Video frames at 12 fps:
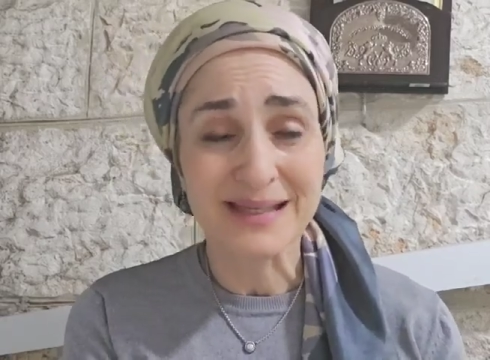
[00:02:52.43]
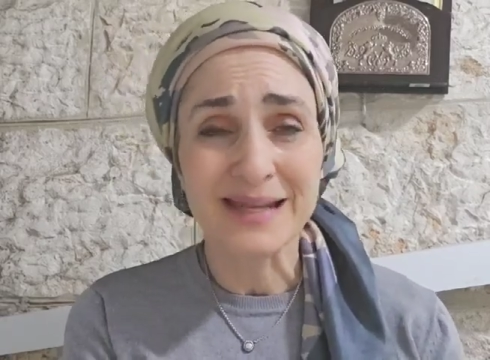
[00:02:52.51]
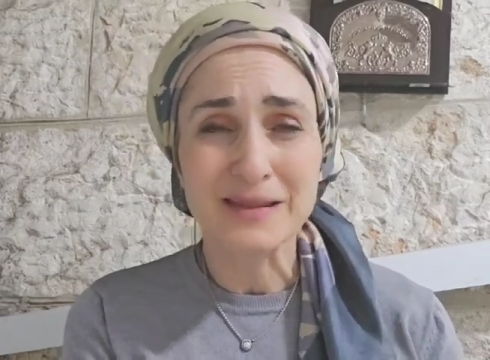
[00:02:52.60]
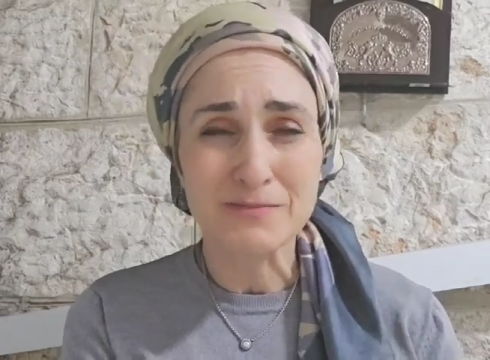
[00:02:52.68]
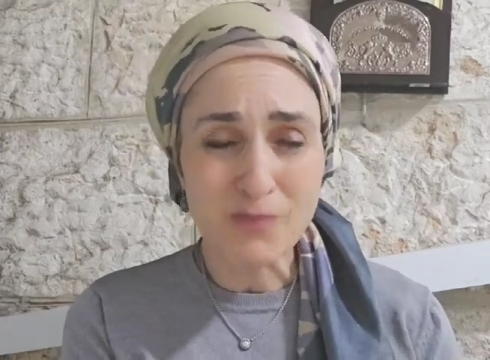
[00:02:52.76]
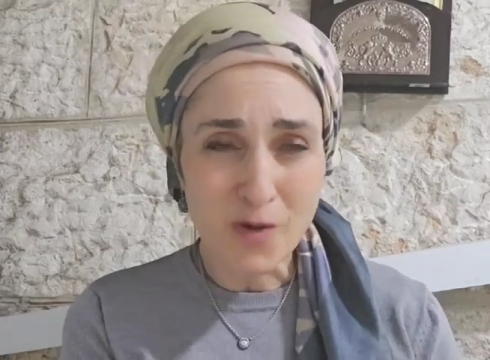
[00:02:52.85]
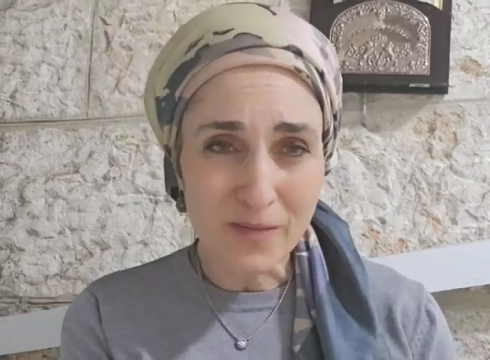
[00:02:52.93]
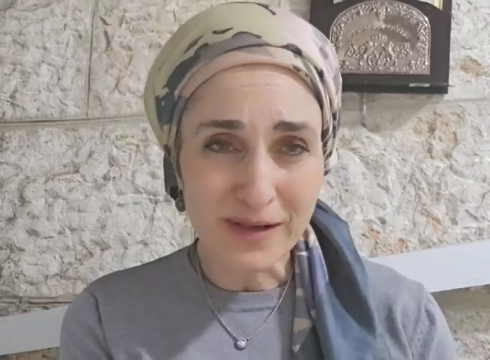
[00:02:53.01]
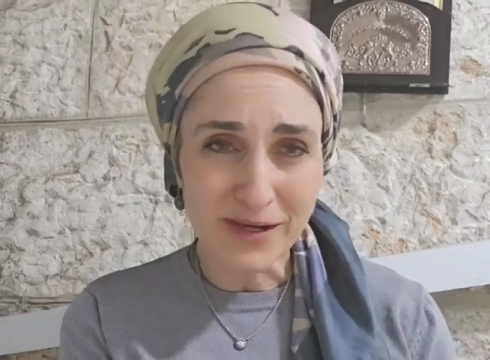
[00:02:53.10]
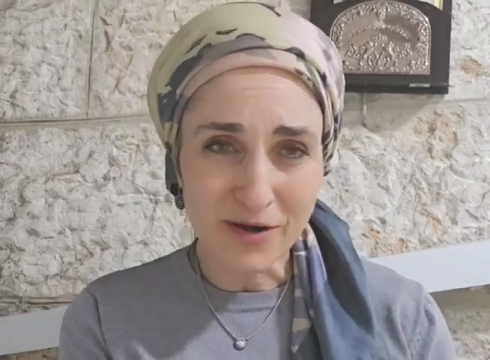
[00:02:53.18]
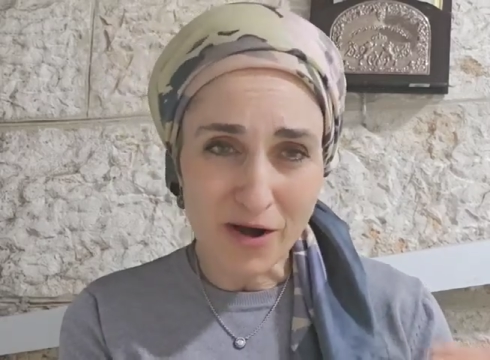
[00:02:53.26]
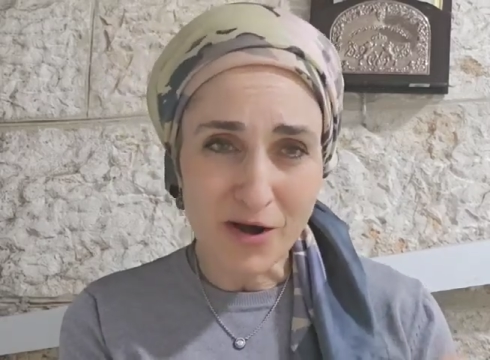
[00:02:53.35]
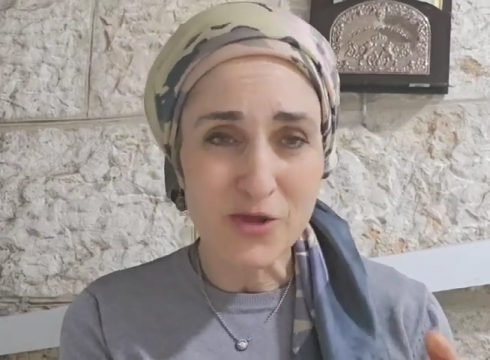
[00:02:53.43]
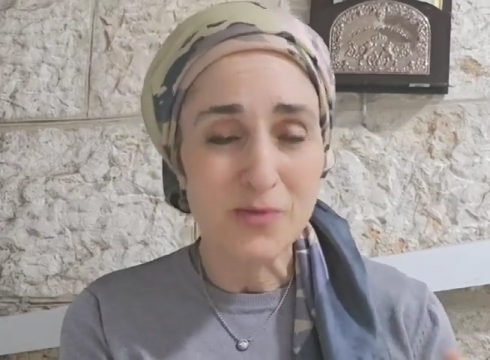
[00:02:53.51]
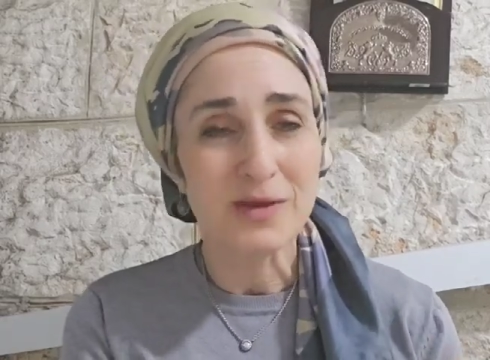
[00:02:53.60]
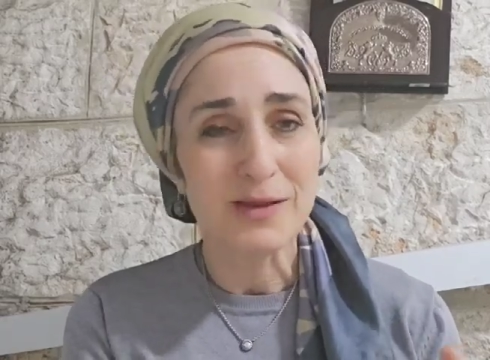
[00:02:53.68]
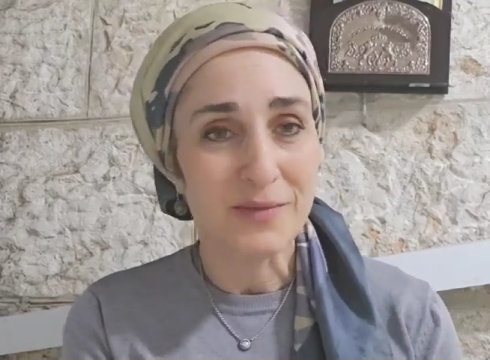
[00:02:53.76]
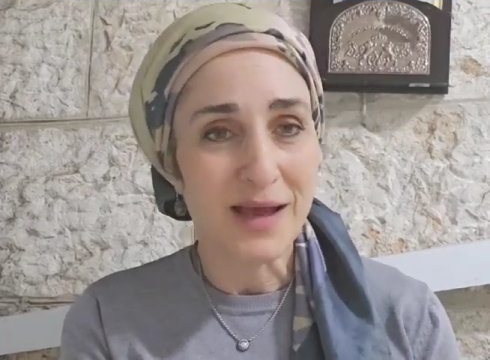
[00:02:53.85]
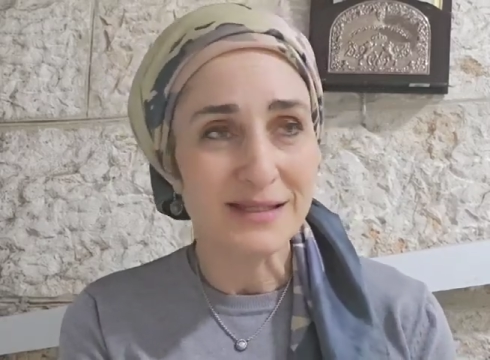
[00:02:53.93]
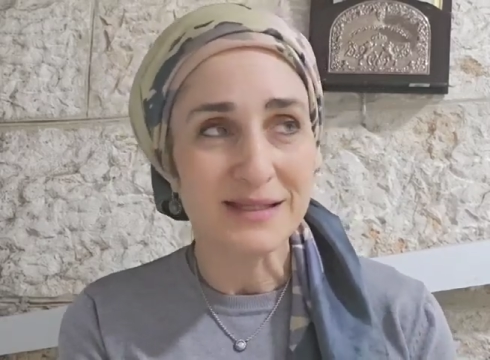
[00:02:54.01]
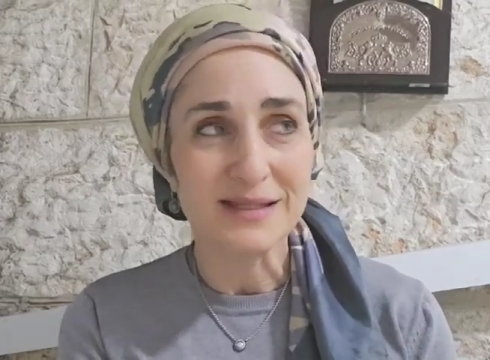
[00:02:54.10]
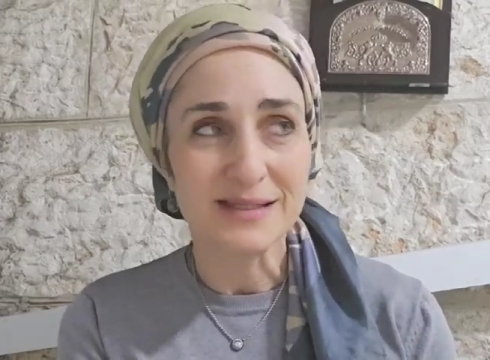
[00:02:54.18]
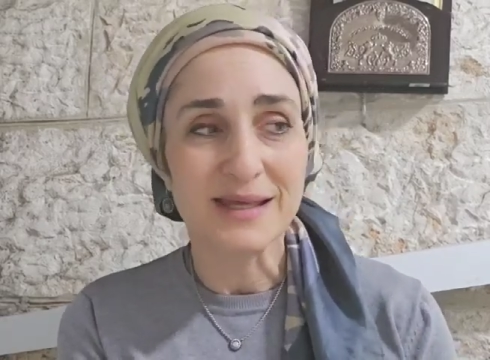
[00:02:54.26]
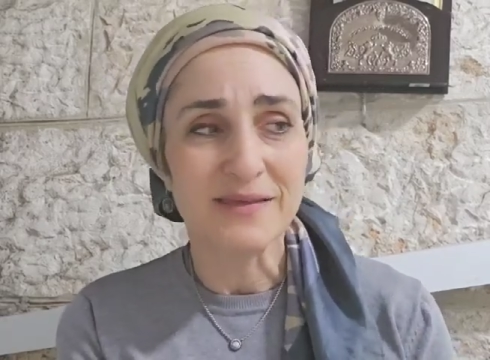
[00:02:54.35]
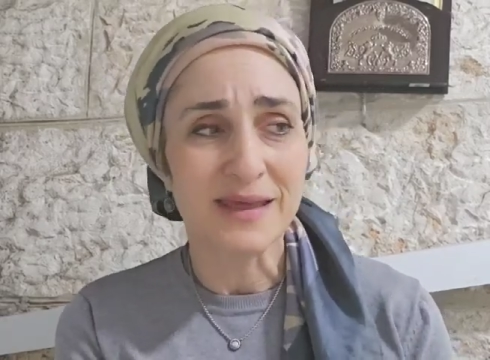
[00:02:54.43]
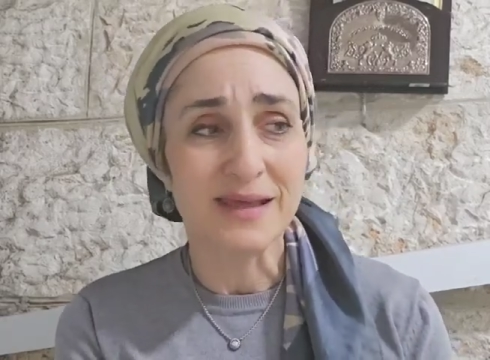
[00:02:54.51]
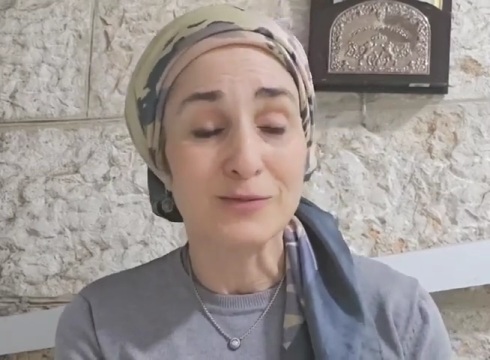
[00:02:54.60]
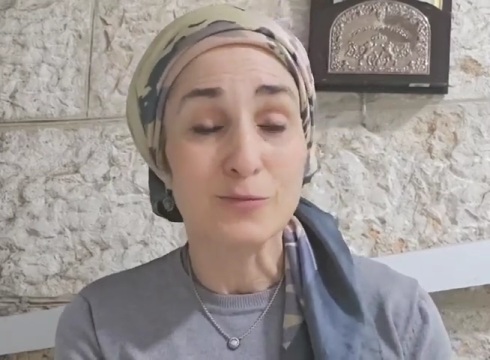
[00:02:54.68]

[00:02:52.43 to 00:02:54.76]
And in the moment, in our human capacity to see things,